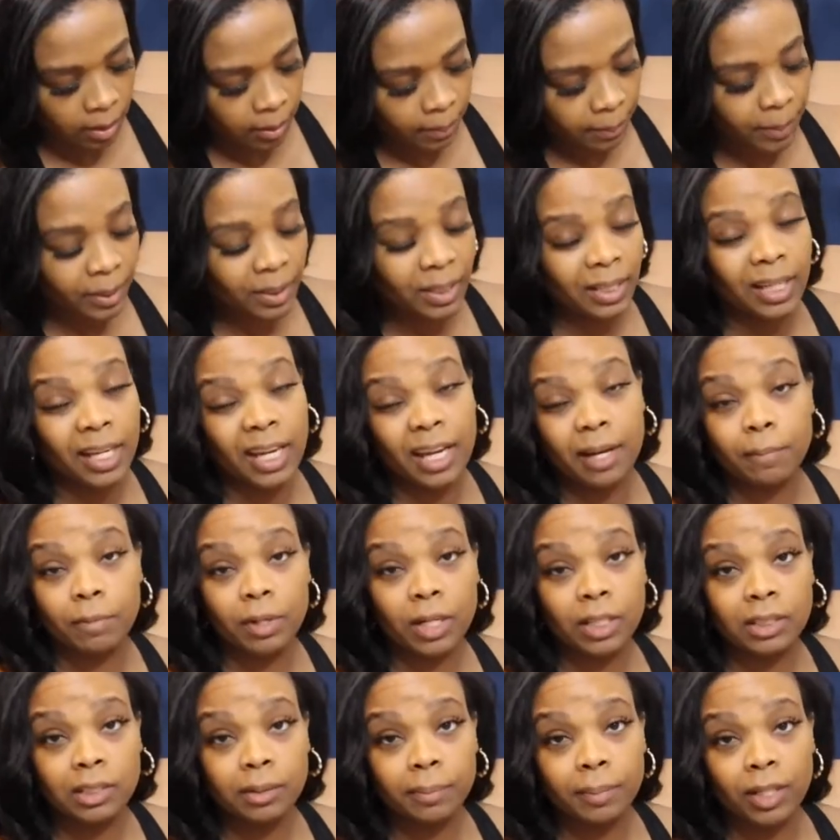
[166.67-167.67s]
But they came
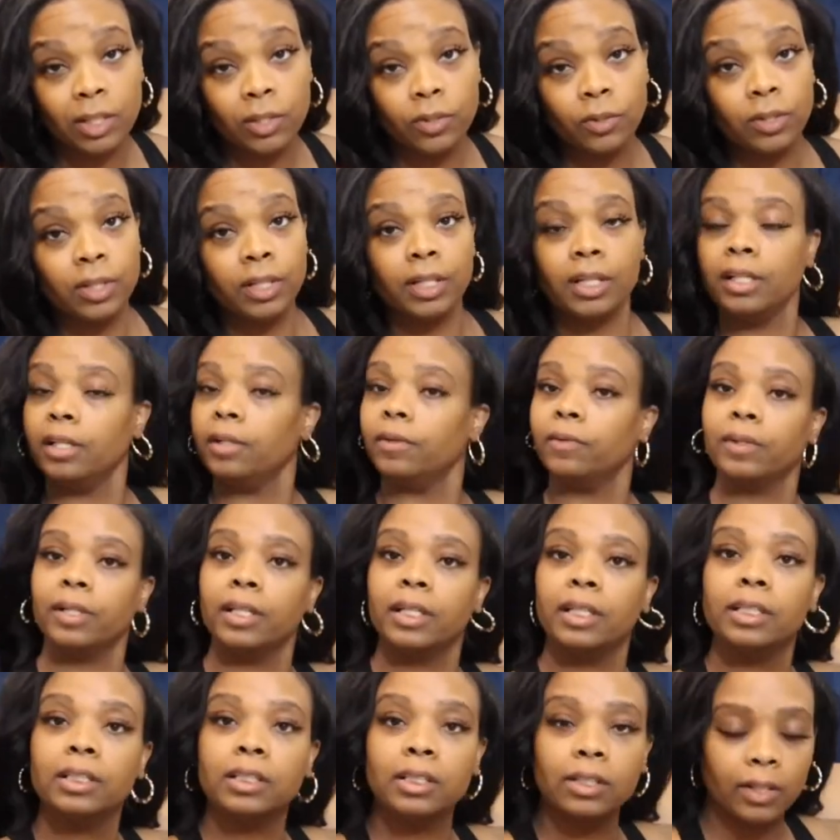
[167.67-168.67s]
right to my door
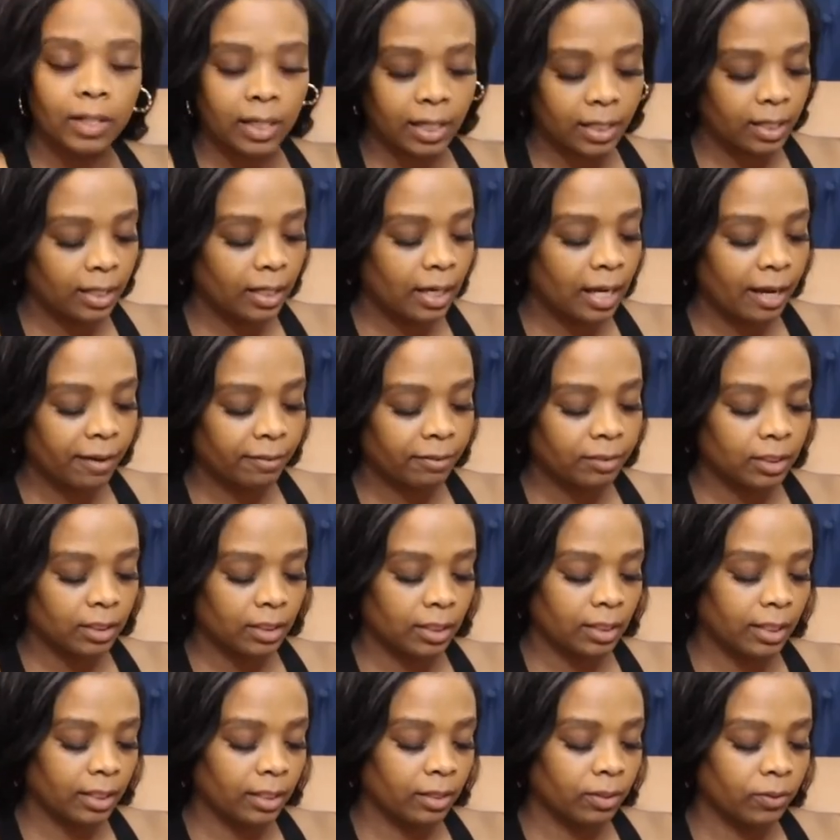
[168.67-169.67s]
anyway, so I didn't have to
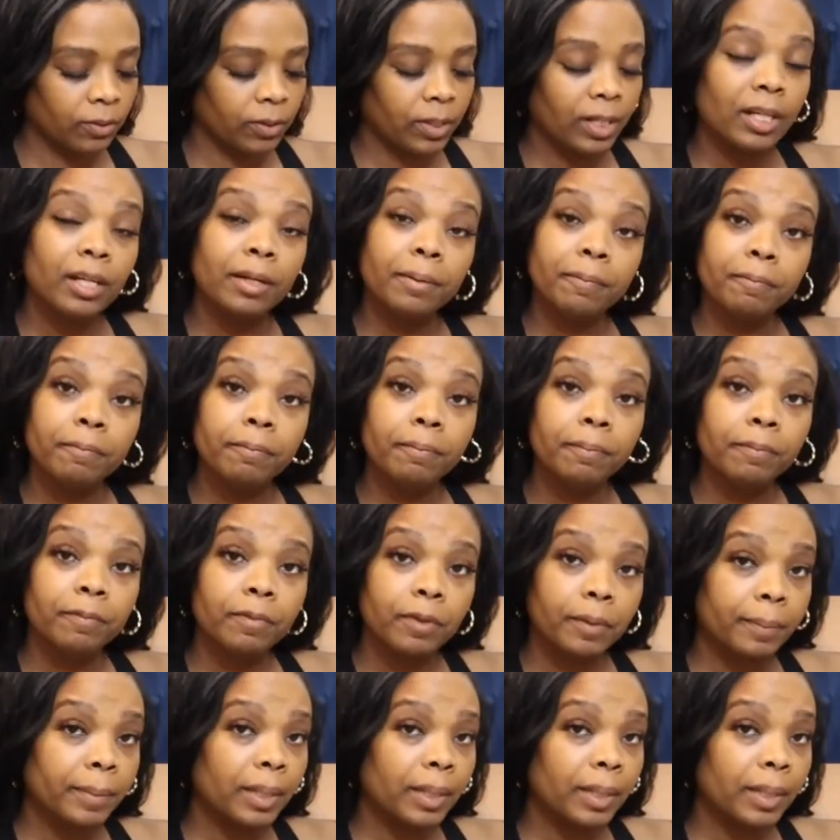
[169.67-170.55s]
like go get them from